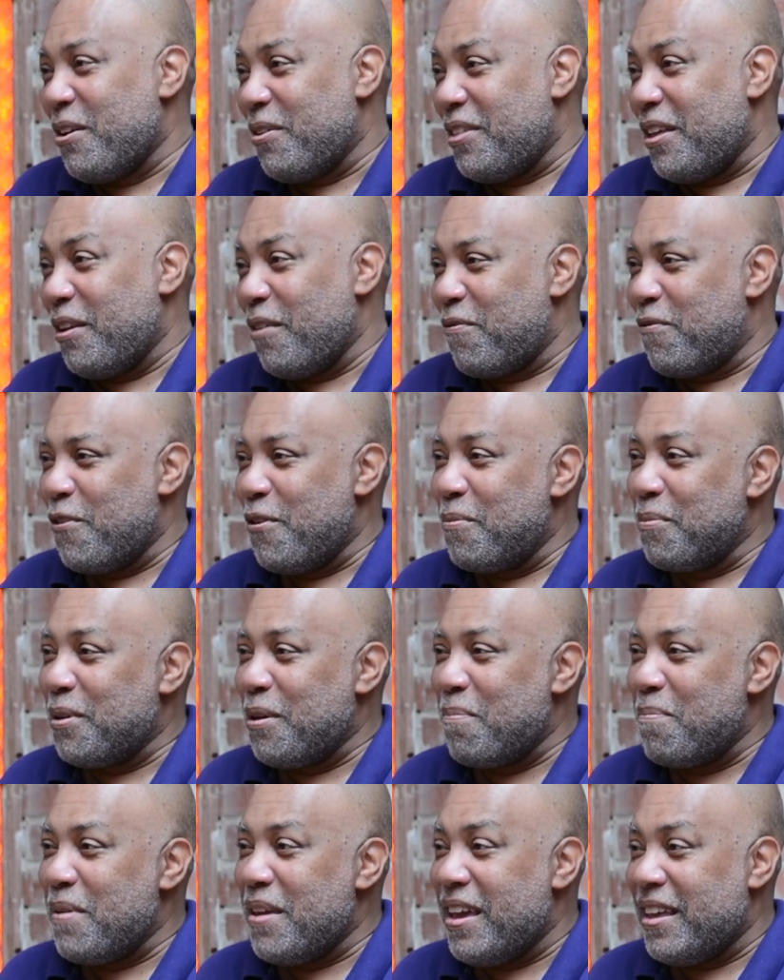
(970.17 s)
you know, that a
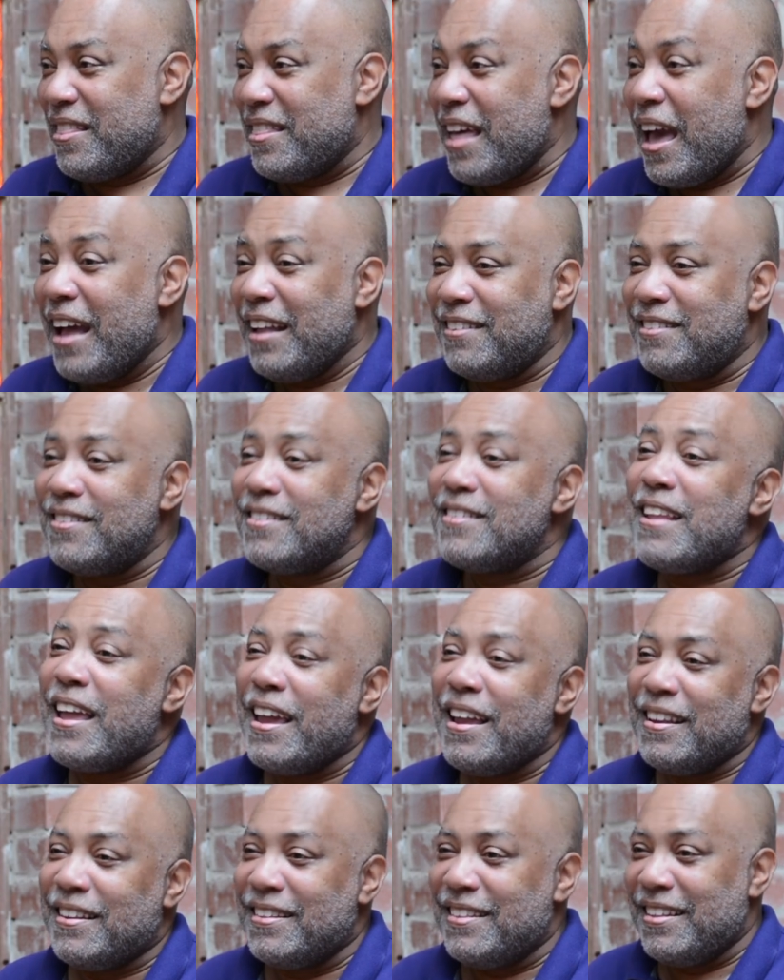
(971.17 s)
firm could be at that
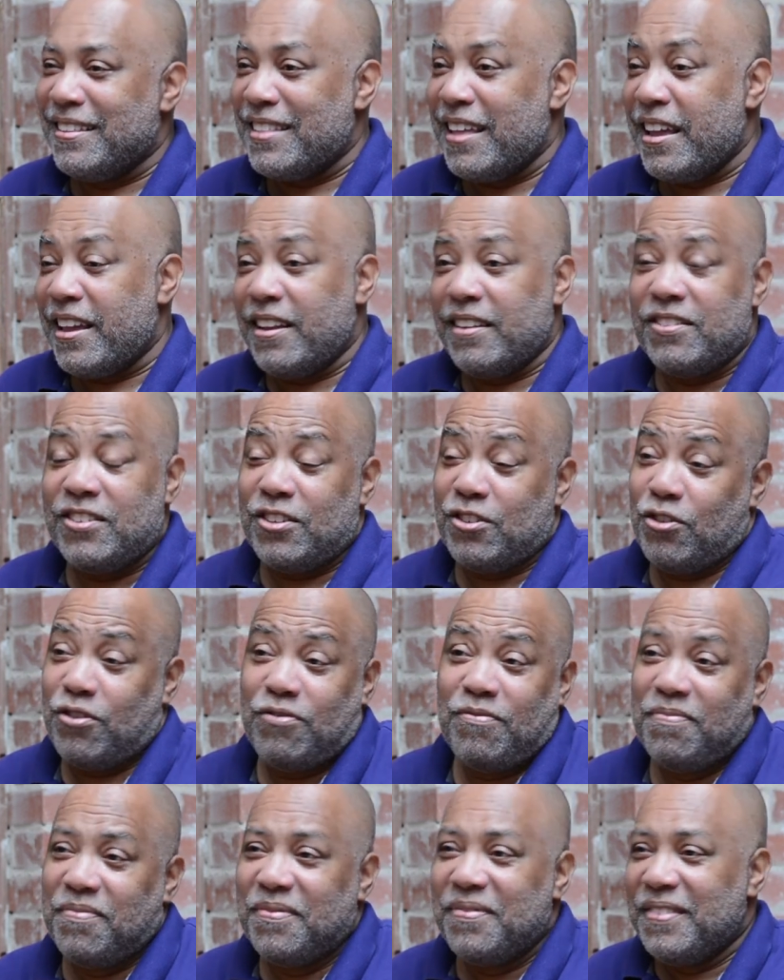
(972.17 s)
state that they can
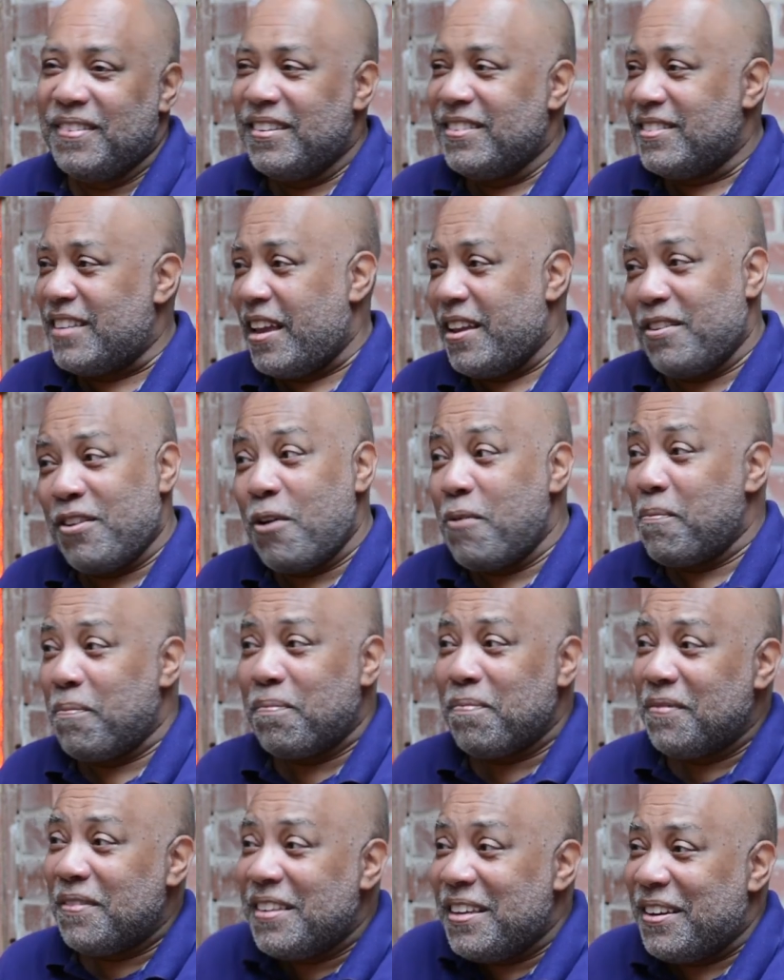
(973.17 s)
just say,
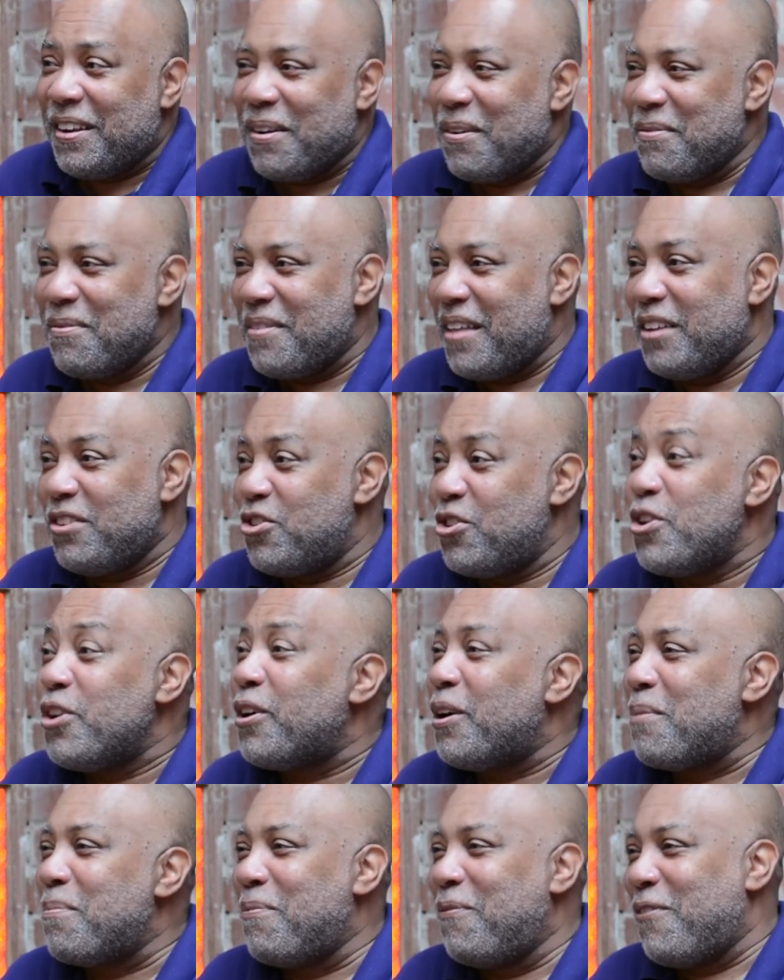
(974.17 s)
nope, you know,
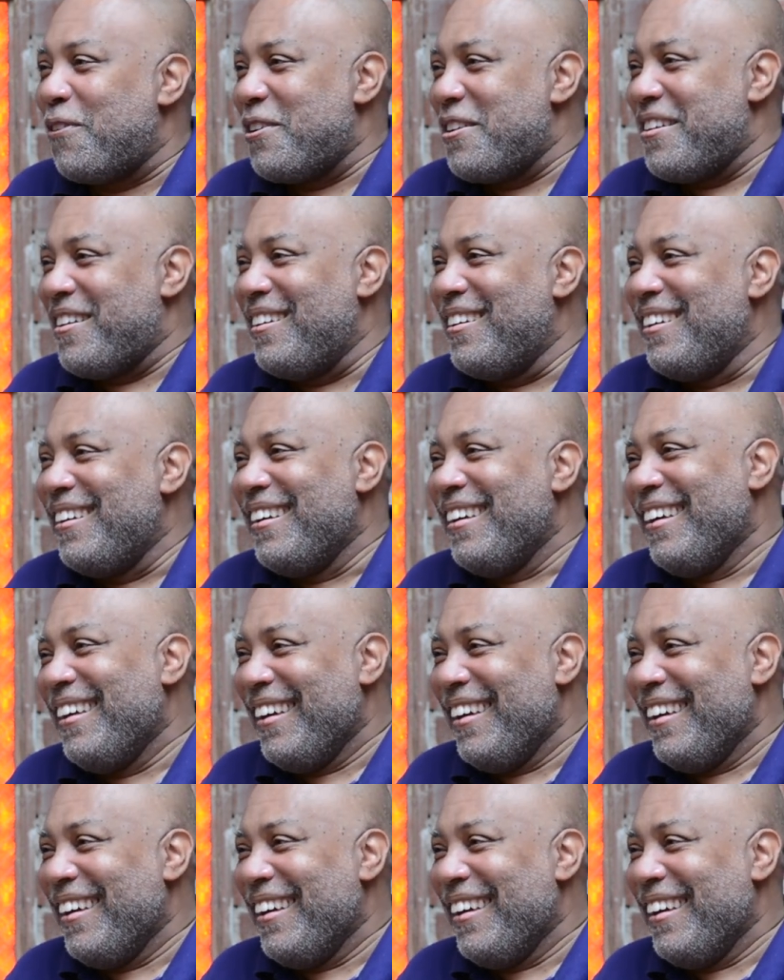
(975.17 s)
that's Europe for you.